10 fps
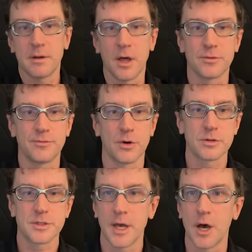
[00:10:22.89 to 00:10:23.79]
other
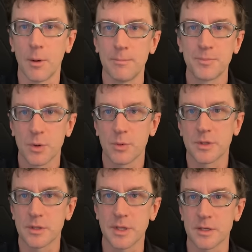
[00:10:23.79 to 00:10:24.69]
folks to help with
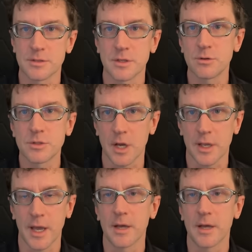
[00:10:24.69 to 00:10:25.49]
the things that you suck at.